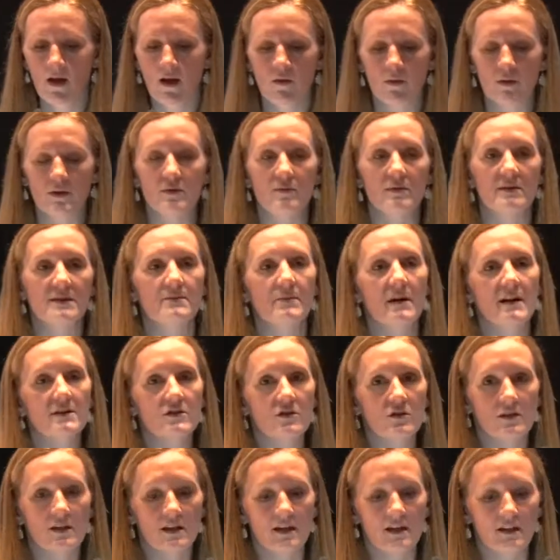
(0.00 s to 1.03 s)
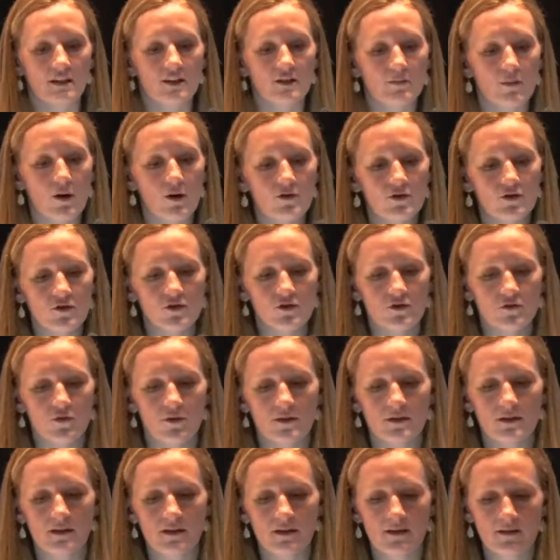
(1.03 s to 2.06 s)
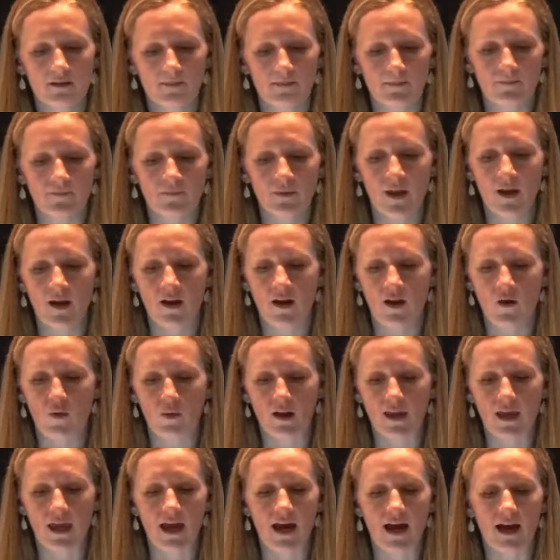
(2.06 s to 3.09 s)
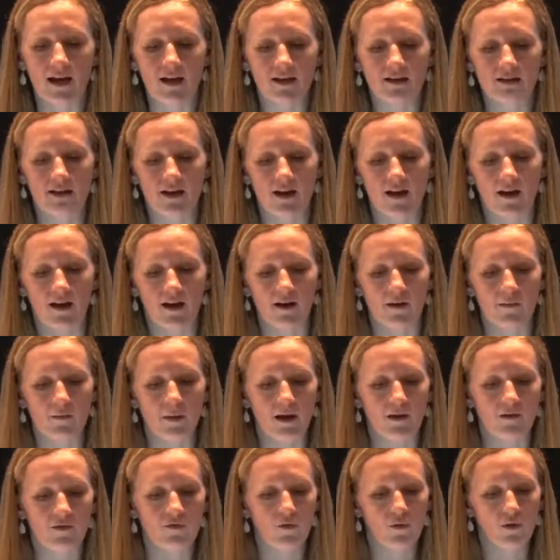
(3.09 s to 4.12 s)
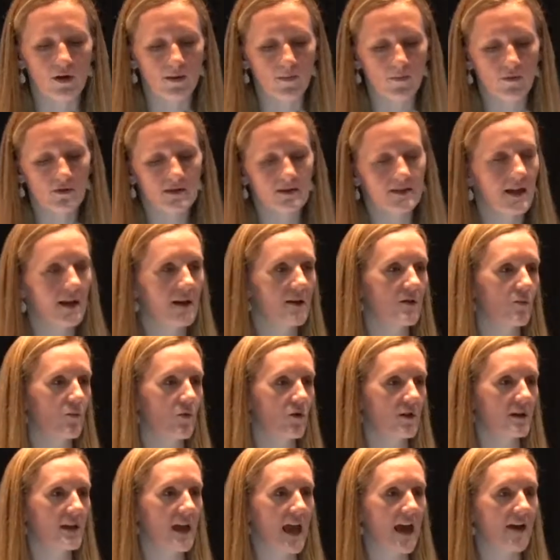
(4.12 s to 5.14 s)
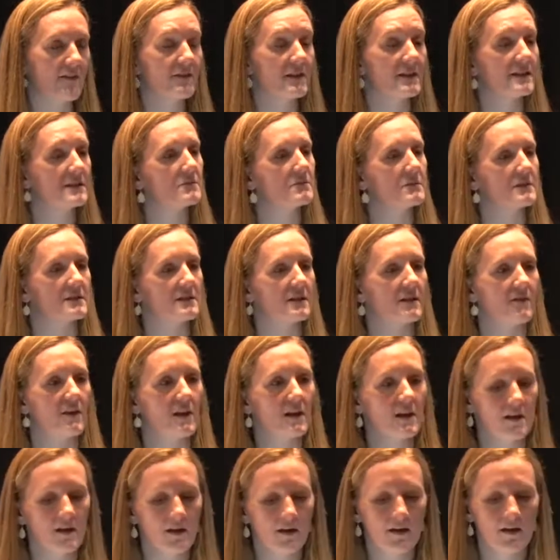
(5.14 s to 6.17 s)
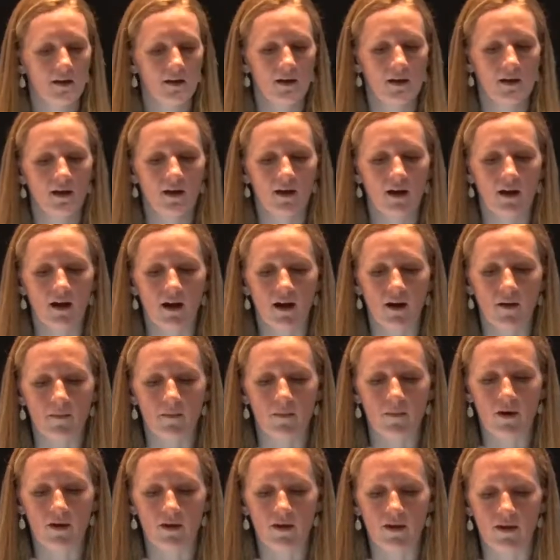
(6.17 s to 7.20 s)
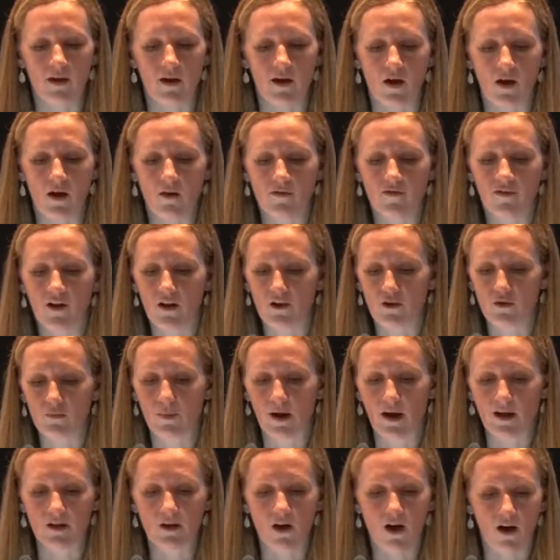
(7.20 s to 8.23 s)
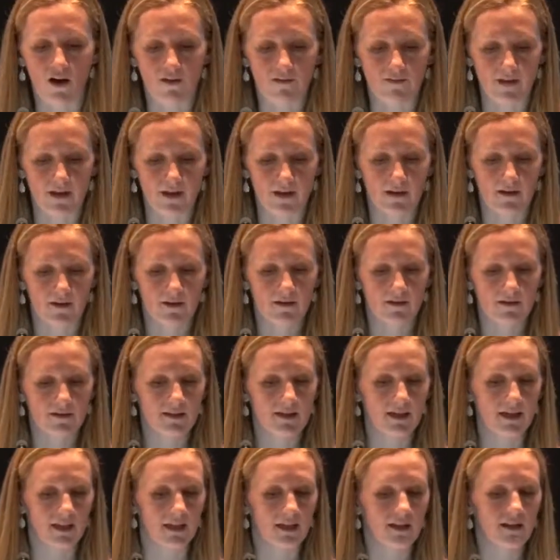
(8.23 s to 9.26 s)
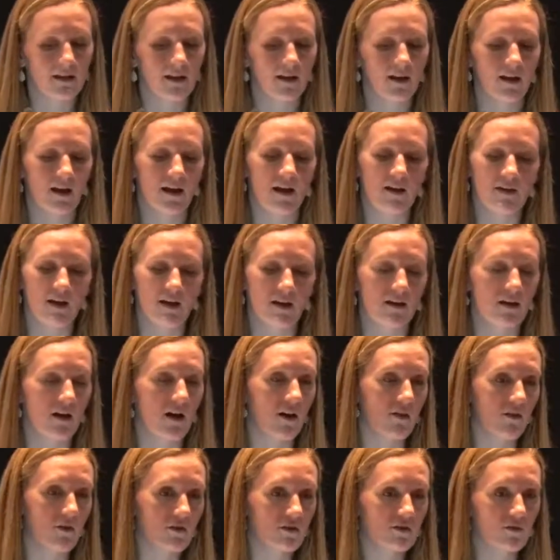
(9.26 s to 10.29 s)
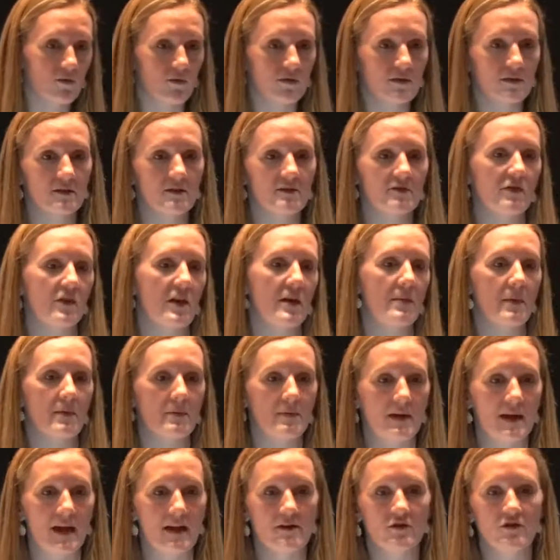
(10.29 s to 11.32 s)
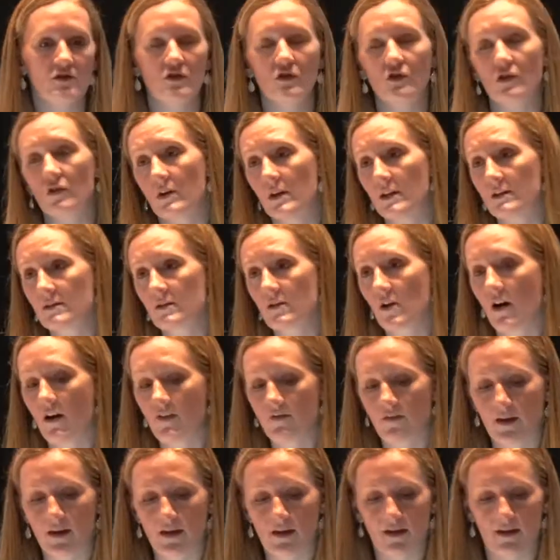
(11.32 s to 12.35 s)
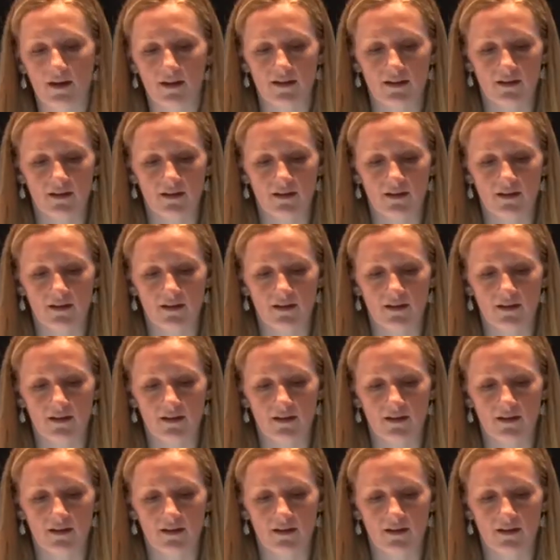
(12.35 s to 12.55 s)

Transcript: With respect to the exposure sources, we had about 40% were caffeine specific, followed by coffee, tea, and then other sources, and that would be energy drinks, coffee,